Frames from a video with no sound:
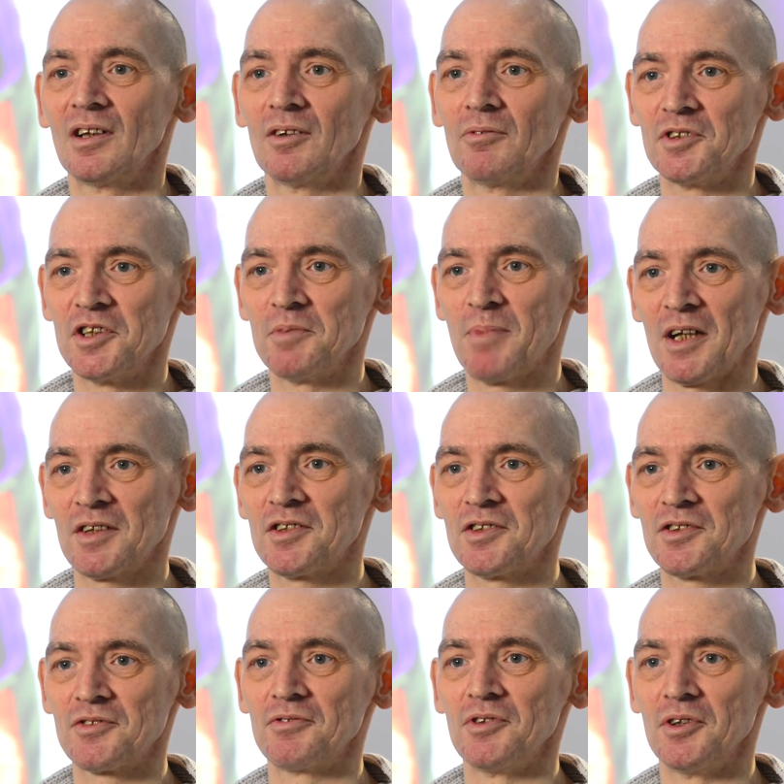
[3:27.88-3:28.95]
which he
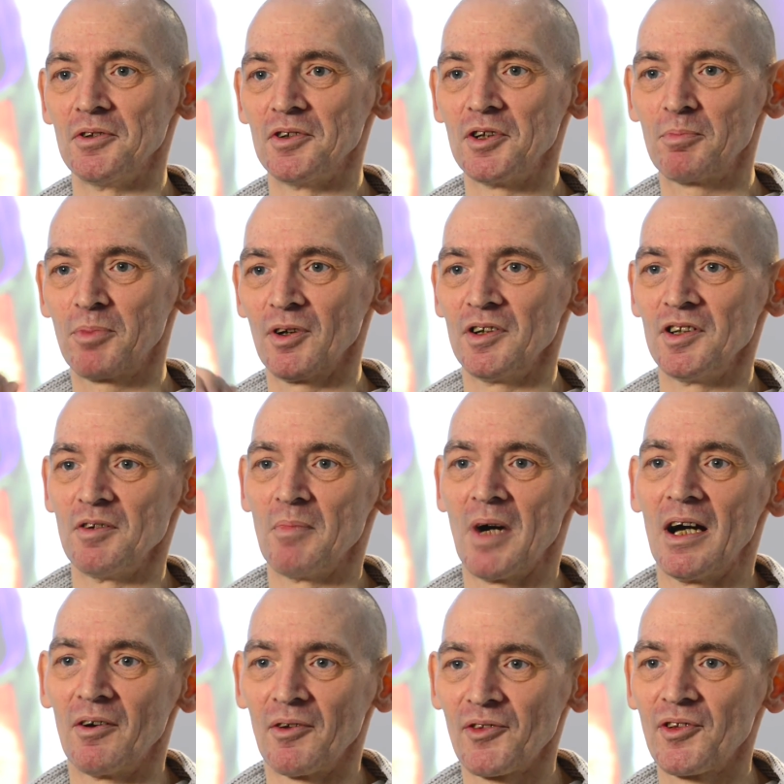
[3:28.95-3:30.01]
passes through and you put in your
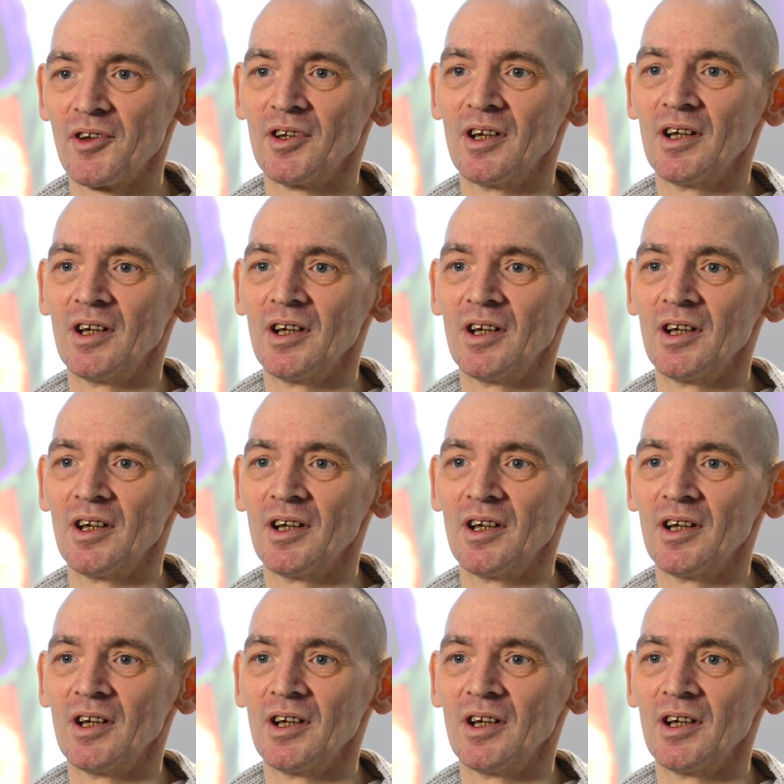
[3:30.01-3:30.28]
mouth.